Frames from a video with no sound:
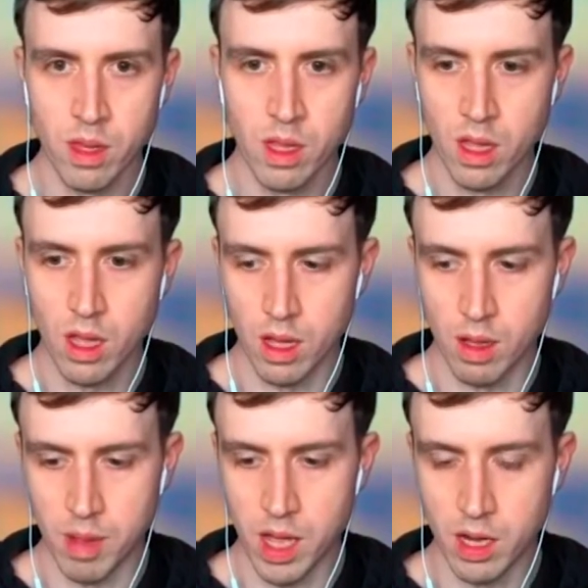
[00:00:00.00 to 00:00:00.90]

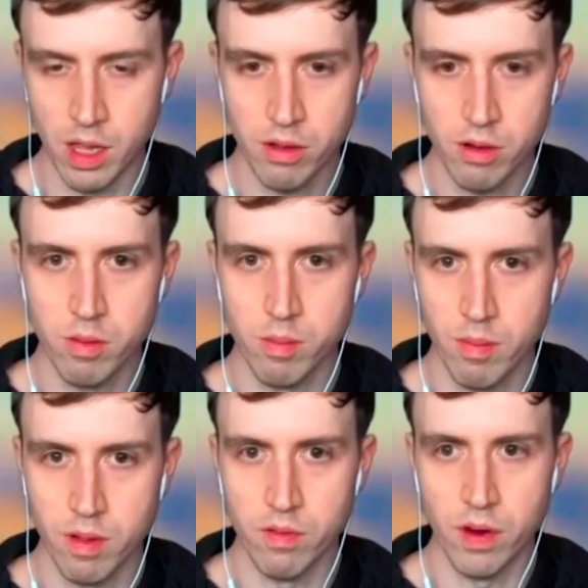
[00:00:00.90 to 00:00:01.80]
Another
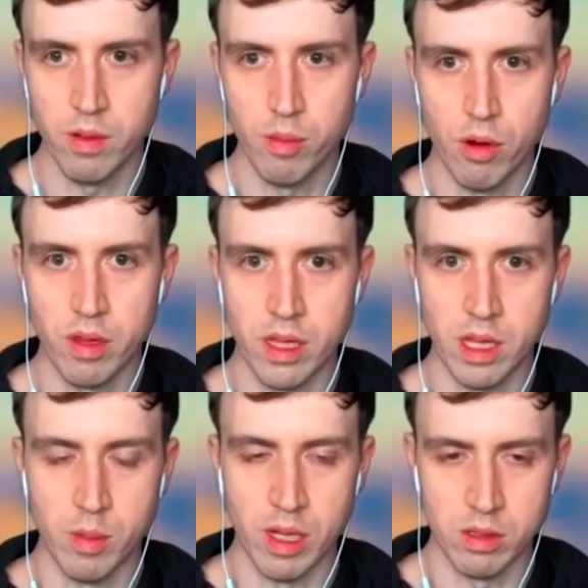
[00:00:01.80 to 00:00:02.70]
very important thing
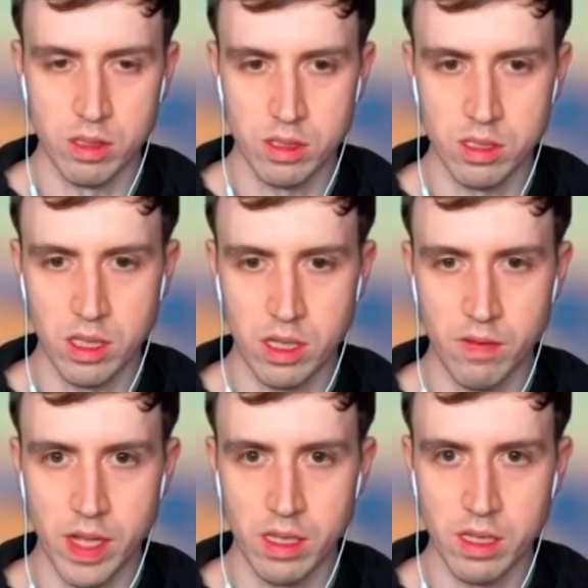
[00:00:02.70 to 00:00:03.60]
about Silicon
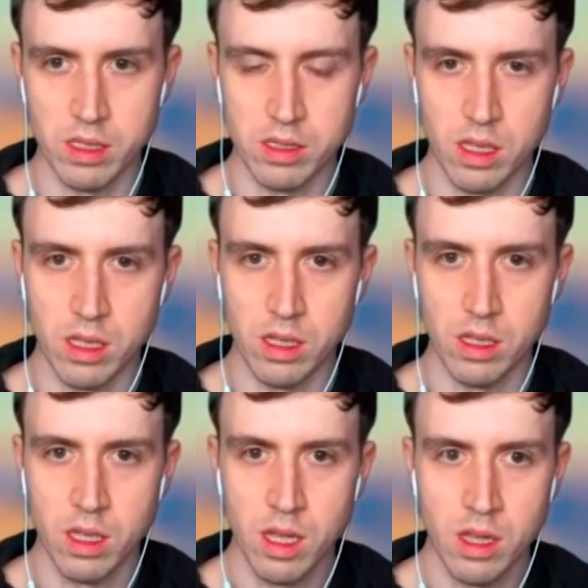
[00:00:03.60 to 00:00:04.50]
Valley is the
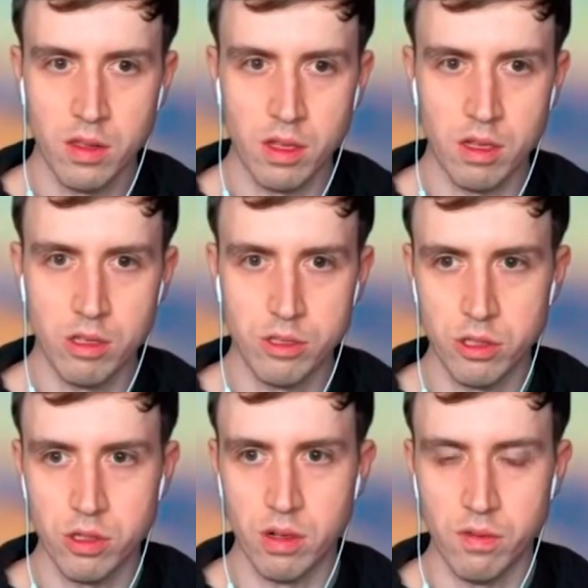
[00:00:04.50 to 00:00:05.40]

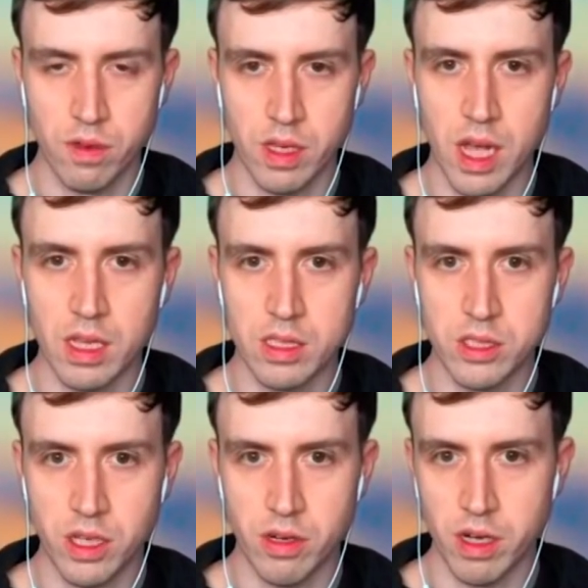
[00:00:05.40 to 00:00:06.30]
culture of knowledge
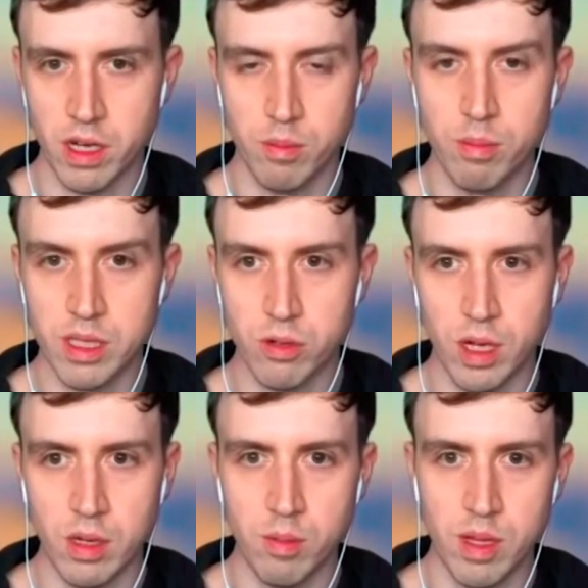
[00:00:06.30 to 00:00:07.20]
sharing
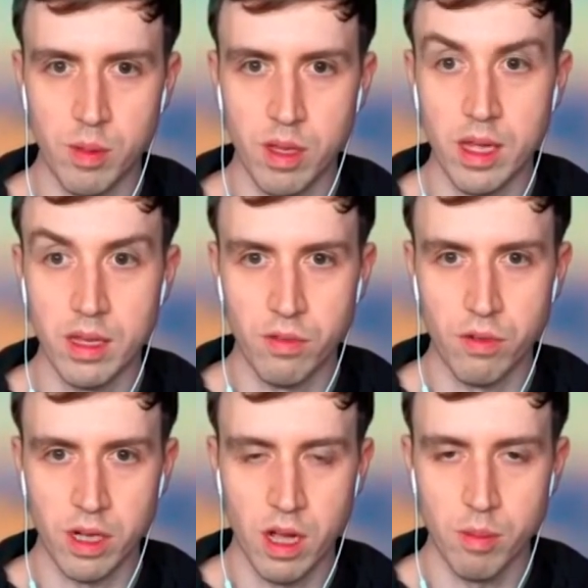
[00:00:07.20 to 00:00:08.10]
between people at
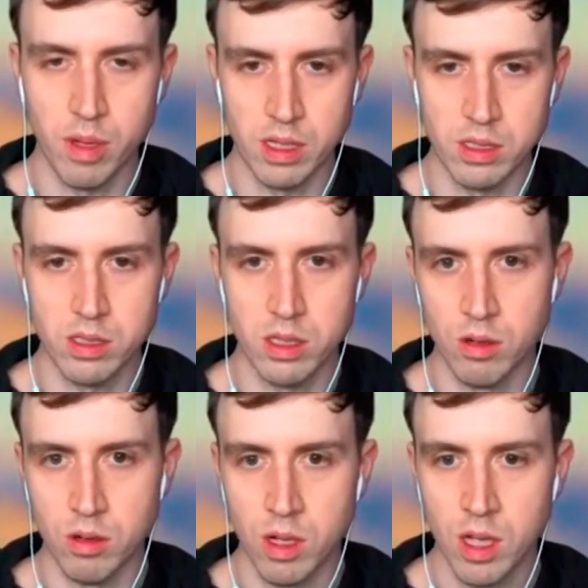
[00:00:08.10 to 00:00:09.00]
different companies.
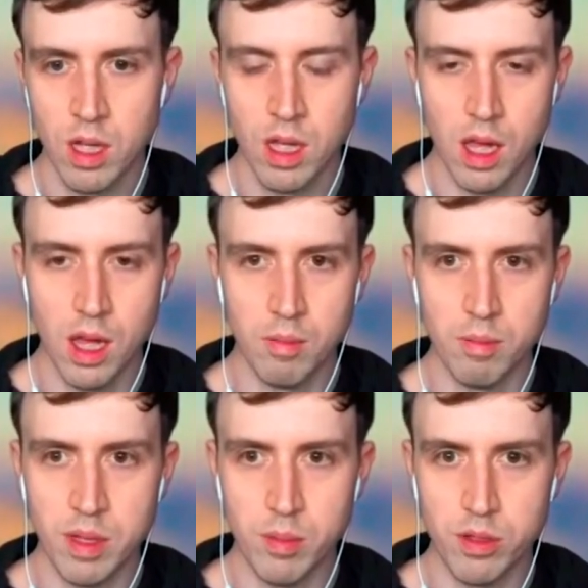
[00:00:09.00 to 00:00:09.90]
So
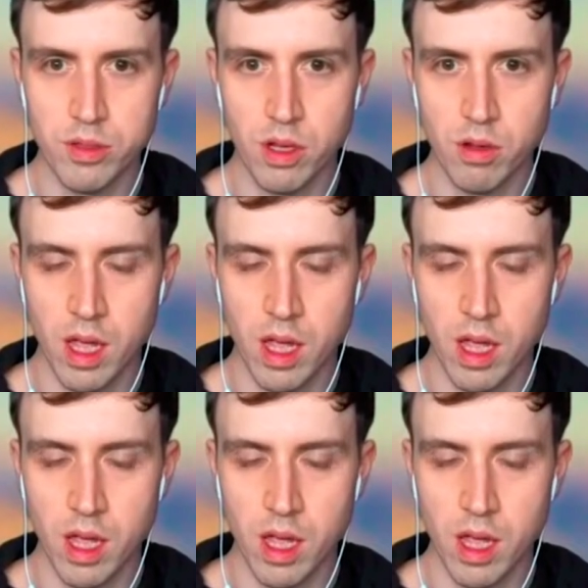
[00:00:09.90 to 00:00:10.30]
people don't